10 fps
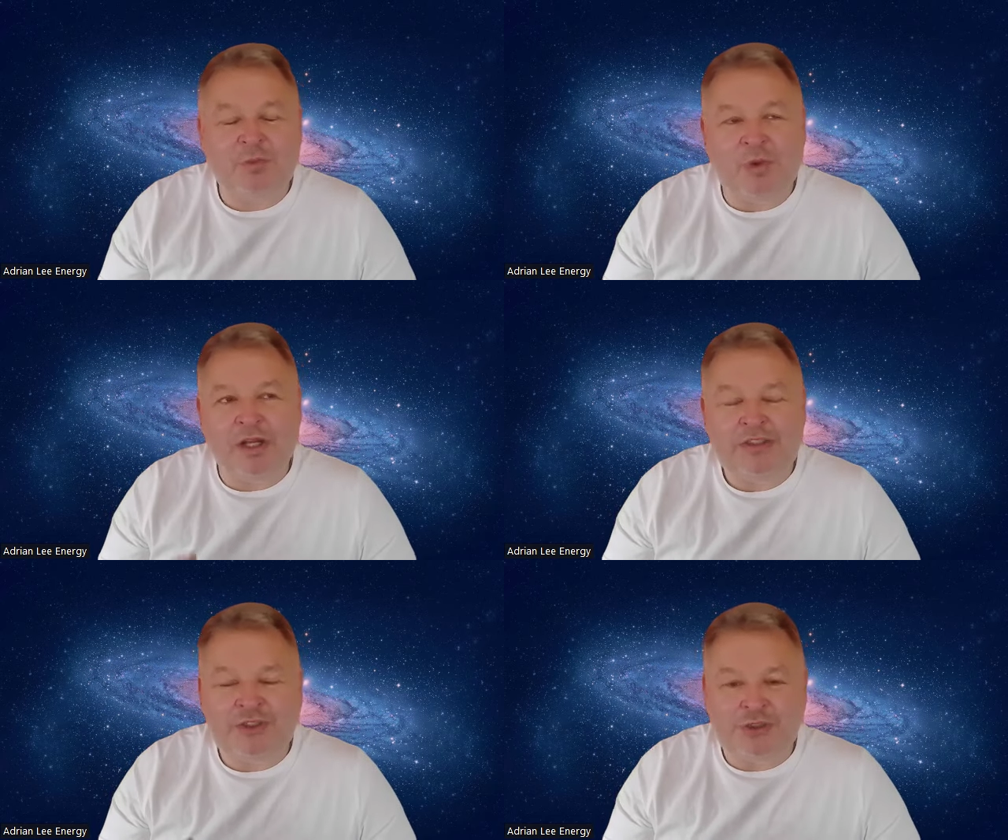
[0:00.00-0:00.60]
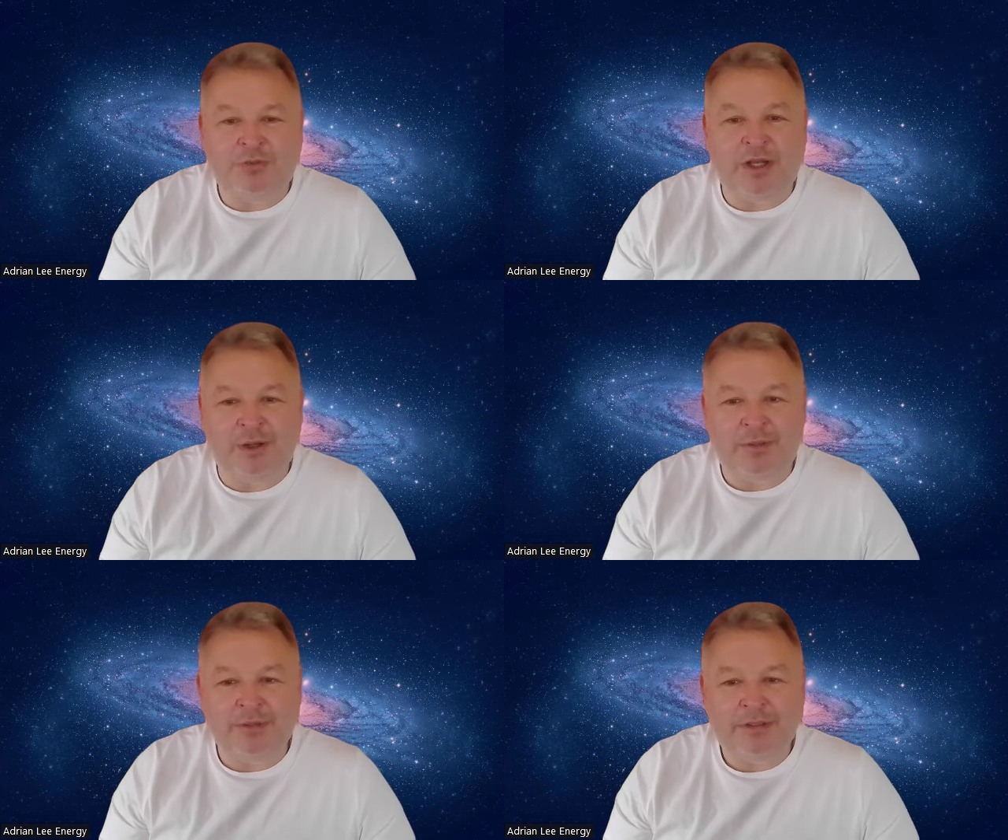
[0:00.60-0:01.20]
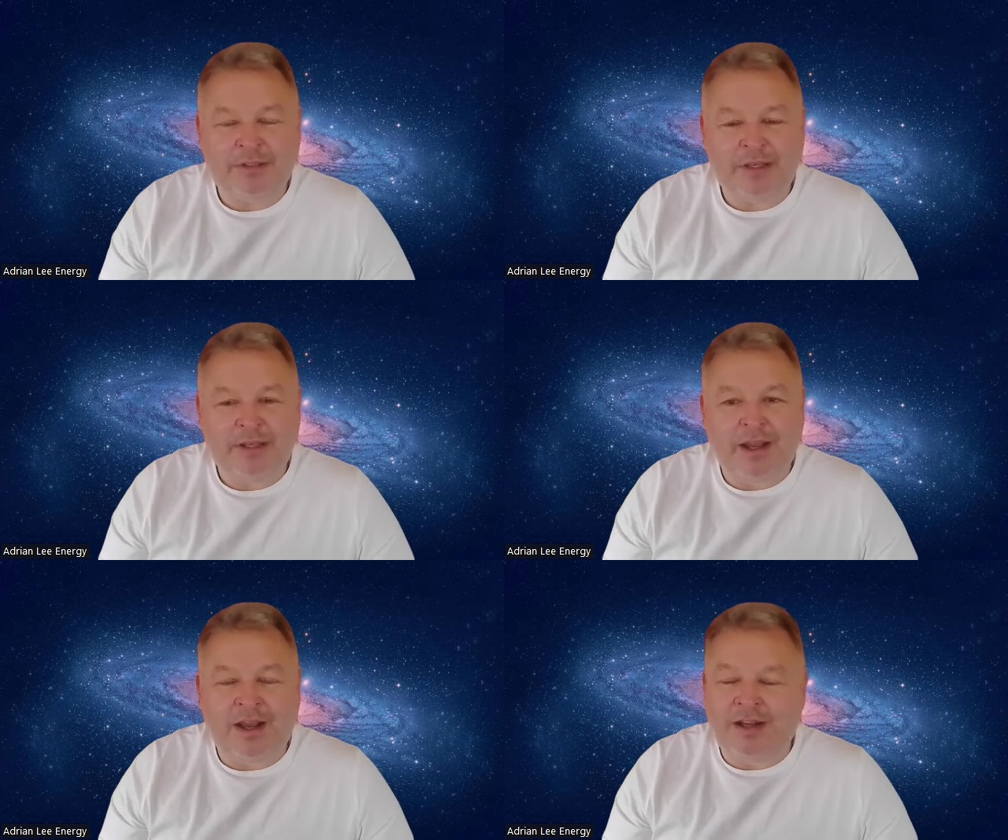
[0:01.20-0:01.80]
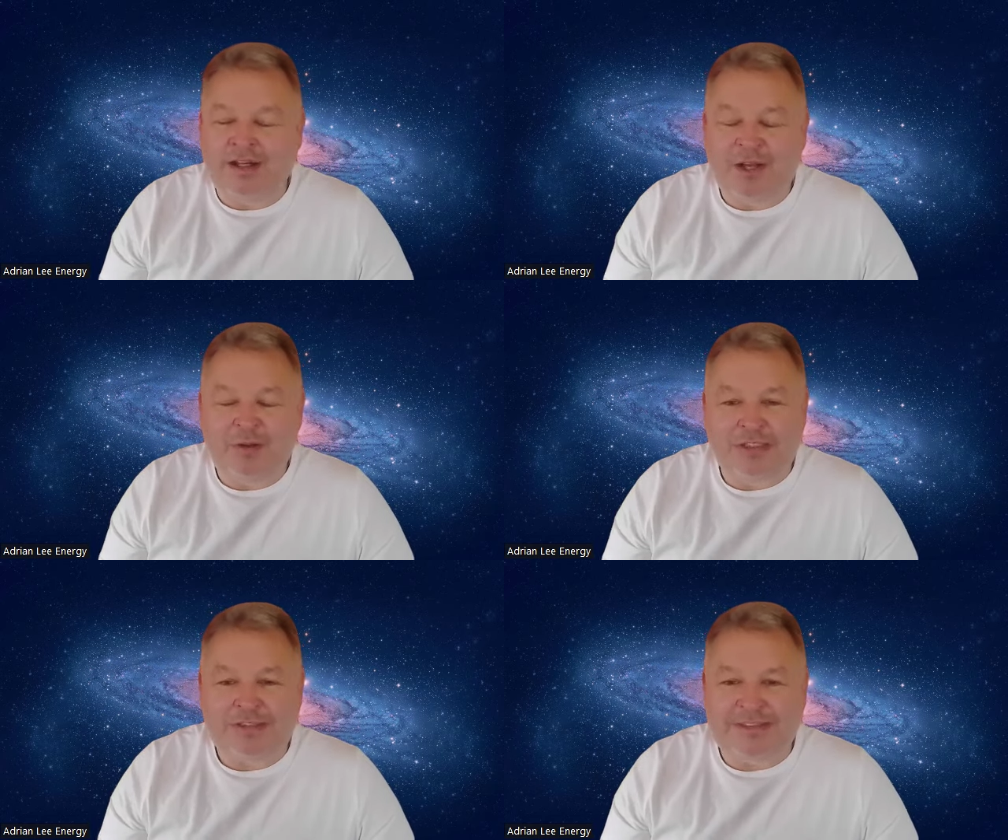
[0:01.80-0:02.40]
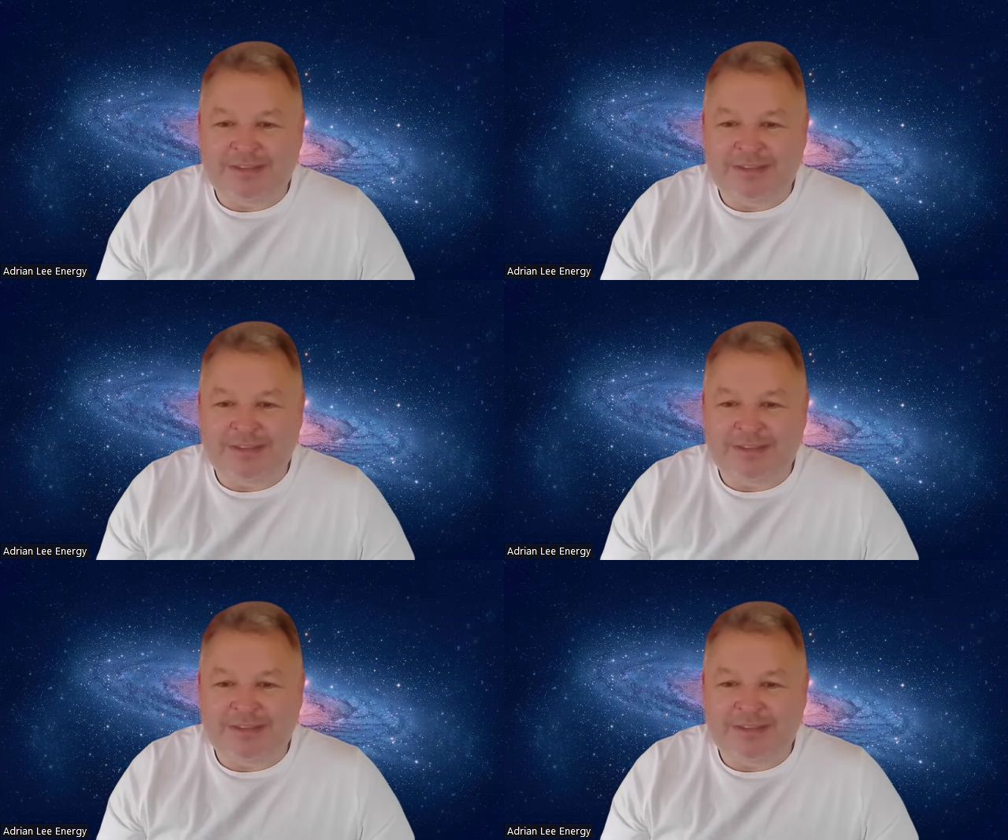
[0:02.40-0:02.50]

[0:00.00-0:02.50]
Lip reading: But what I do know, and I know there's a